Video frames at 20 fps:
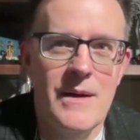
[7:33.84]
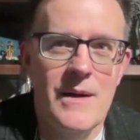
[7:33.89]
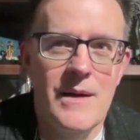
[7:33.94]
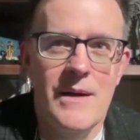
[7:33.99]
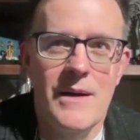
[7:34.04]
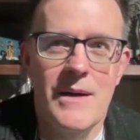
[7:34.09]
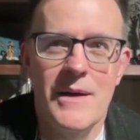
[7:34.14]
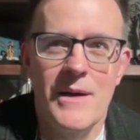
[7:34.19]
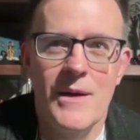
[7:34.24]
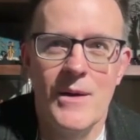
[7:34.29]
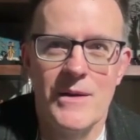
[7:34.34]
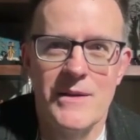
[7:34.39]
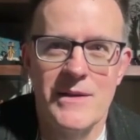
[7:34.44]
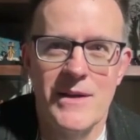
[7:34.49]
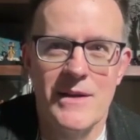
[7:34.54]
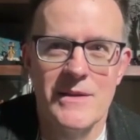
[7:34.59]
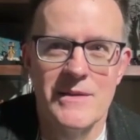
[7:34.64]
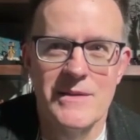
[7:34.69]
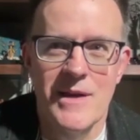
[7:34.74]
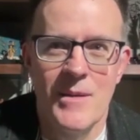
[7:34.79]
it
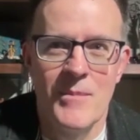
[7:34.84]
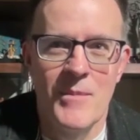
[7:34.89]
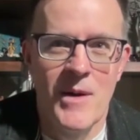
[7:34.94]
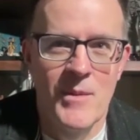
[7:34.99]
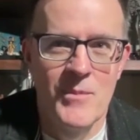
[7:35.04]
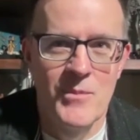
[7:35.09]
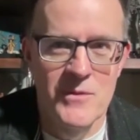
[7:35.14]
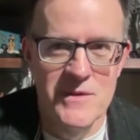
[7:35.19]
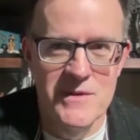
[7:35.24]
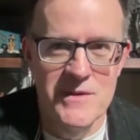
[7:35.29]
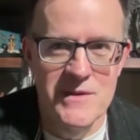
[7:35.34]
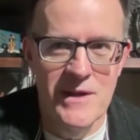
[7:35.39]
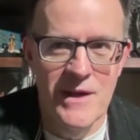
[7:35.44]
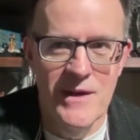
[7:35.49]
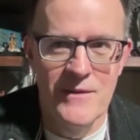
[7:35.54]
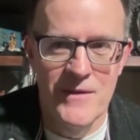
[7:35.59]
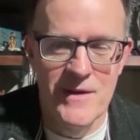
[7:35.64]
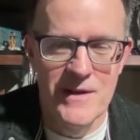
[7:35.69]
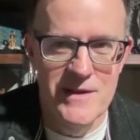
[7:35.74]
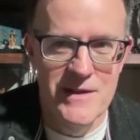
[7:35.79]
does come up with
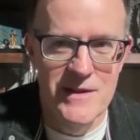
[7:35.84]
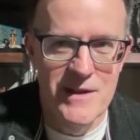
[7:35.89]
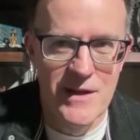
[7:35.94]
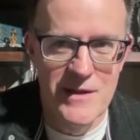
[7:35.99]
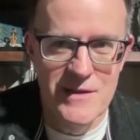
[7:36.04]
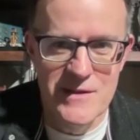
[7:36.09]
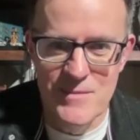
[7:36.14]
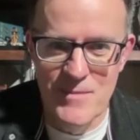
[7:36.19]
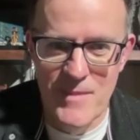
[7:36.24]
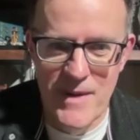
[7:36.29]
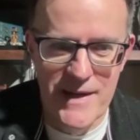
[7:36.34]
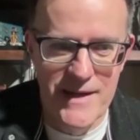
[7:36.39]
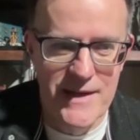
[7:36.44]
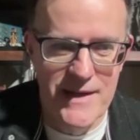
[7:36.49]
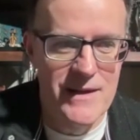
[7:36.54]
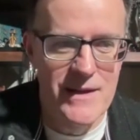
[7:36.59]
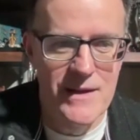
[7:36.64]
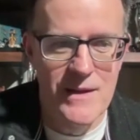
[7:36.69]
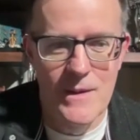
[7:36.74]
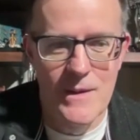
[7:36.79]
stuff and it does make
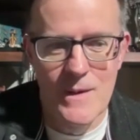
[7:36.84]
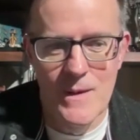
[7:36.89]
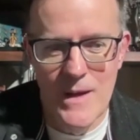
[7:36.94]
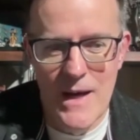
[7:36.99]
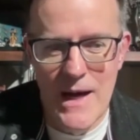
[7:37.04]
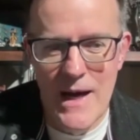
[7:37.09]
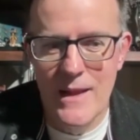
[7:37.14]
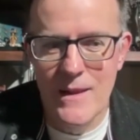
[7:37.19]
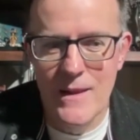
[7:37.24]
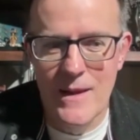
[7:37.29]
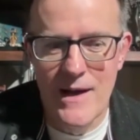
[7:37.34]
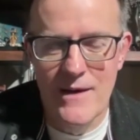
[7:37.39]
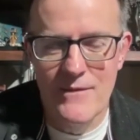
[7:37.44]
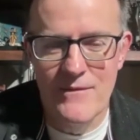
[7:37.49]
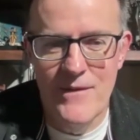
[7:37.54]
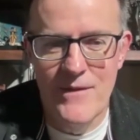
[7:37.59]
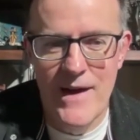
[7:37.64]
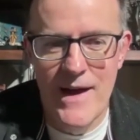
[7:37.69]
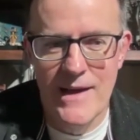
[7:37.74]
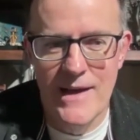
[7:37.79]
it a lot
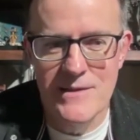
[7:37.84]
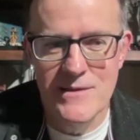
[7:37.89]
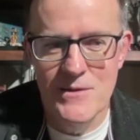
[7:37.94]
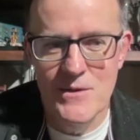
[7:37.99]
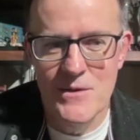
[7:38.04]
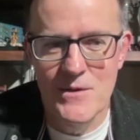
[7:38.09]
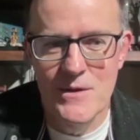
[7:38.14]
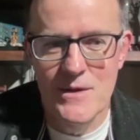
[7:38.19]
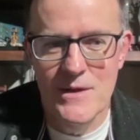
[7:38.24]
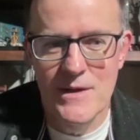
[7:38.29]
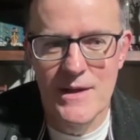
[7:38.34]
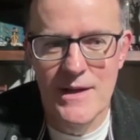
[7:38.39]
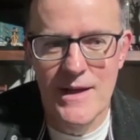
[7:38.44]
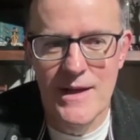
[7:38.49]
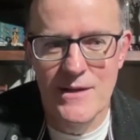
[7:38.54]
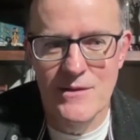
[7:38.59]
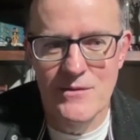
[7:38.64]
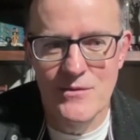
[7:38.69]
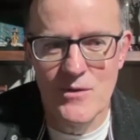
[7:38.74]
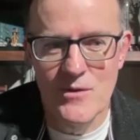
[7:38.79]
faster, and it
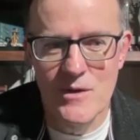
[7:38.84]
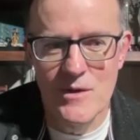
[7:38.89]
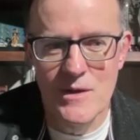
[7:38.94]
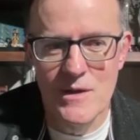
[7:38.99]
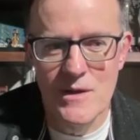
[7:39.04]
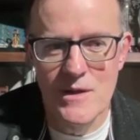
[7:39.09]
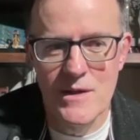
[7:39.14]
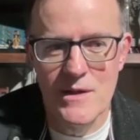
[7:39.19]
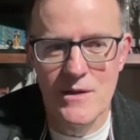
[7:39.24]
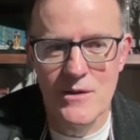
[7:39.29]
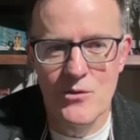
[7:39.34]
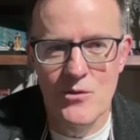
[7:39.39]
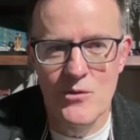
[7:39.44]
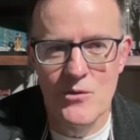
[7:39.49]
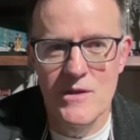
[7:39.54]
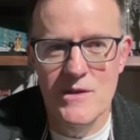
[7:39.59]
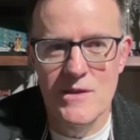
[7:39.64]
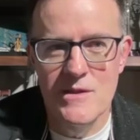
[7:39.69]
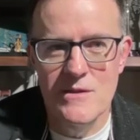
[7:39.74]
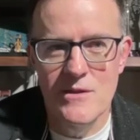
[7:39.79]
has really
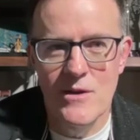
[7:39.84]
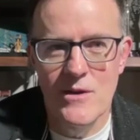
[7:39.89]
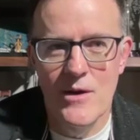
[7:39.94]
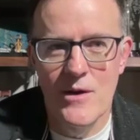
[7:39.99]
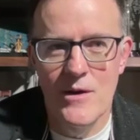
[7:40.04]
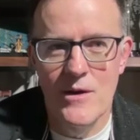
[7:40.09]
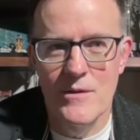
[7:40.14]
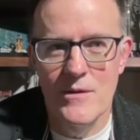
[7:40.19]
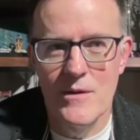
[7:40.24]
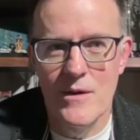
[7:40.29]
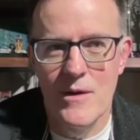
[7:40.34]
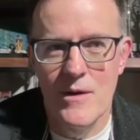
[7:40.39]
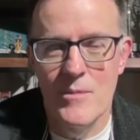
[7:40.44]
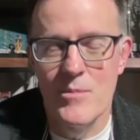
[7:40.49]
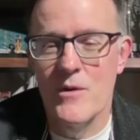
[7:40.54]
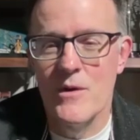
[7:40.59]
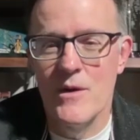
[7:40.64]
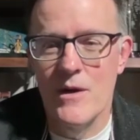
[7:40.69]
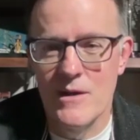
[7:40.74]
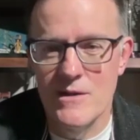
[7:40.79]
increased our
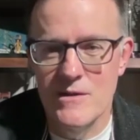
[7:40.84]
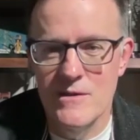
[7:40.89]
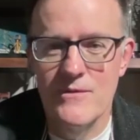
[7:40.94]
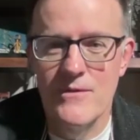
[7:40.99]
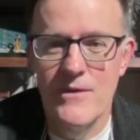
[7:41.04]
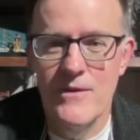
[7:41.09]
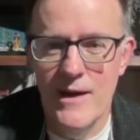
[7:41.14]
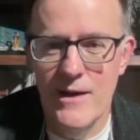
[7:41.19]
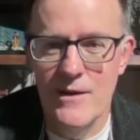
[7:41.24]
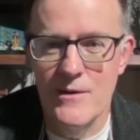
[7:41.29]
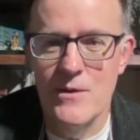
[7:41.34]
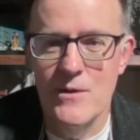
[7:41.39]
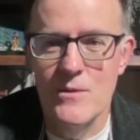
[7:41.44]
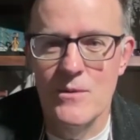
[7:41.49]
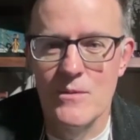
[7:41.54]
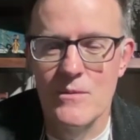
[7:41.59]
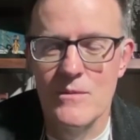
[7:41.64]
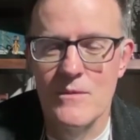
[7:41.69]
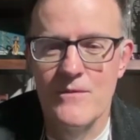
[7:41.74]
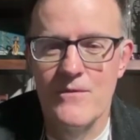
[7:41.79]
production
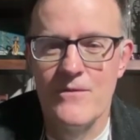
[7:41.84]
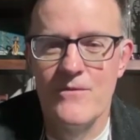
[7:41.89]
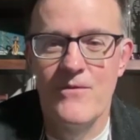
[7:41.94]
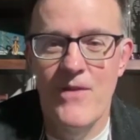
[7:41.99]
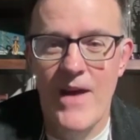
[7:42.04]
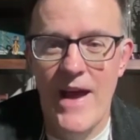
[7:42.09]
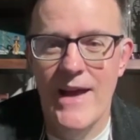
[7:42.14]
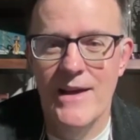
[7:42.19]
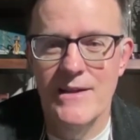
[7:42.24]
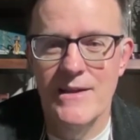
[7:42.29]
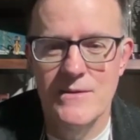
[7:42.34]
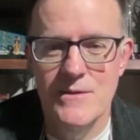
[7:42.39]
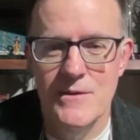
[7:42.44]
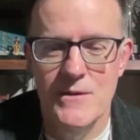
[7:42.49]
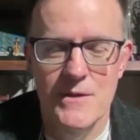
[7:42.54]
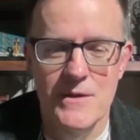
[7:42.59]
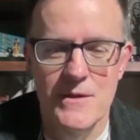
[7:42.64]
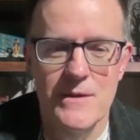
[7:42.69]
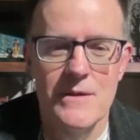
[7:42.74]
value faster.